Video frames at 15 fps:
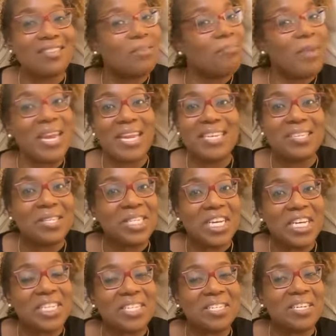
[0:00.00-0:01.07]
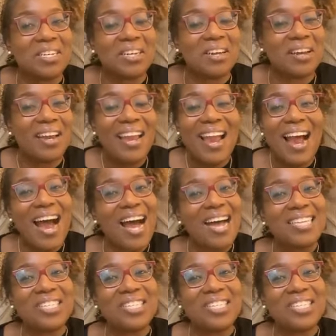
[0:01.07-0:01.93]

Many suggestions in there. I